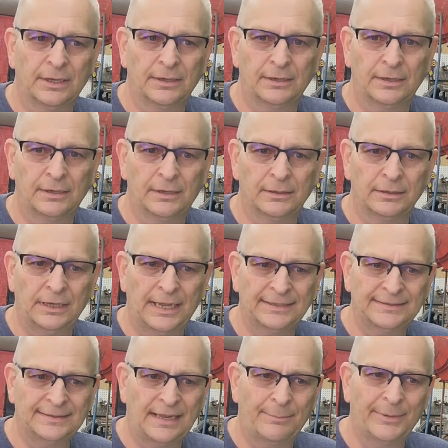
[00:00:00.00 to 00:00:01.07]

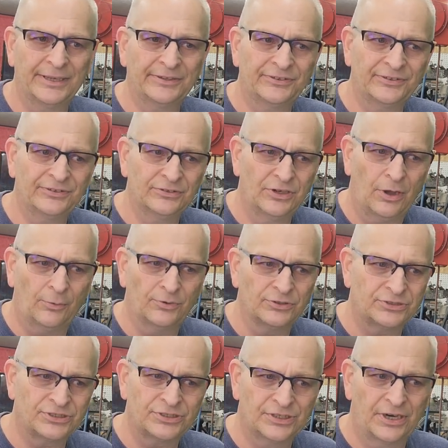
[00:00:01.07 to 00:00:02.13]
Last time I
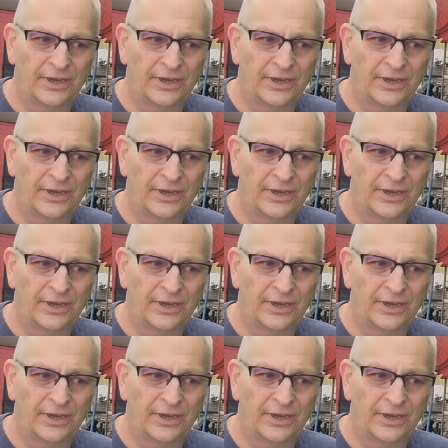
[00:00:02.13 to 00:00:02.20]
noticed it